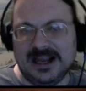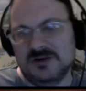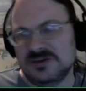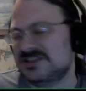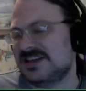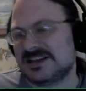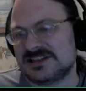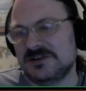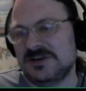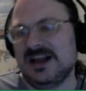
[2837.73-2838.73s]
It was just
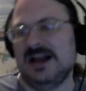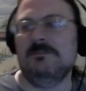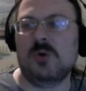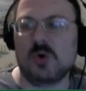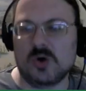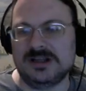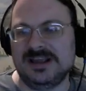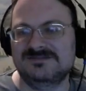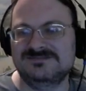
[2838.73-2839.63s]
executed kind of poorly.